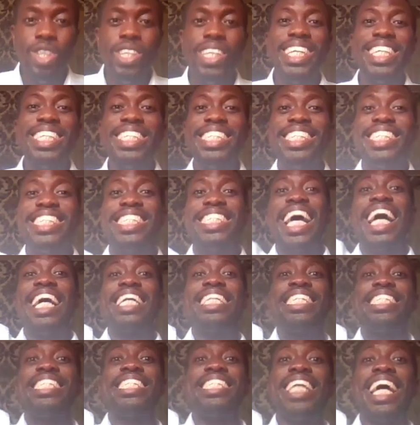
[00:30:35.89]

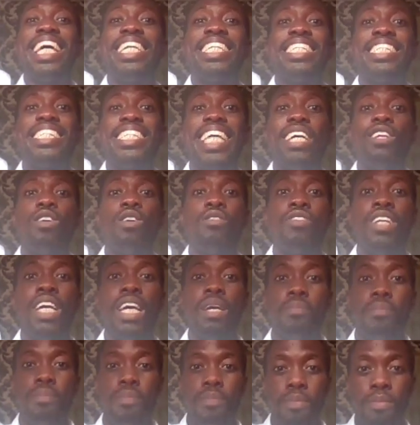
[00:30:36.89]
inside of
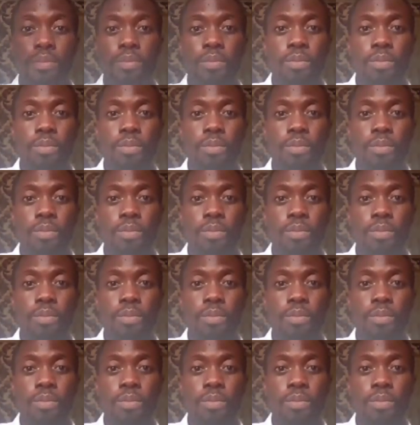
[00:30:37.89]
them,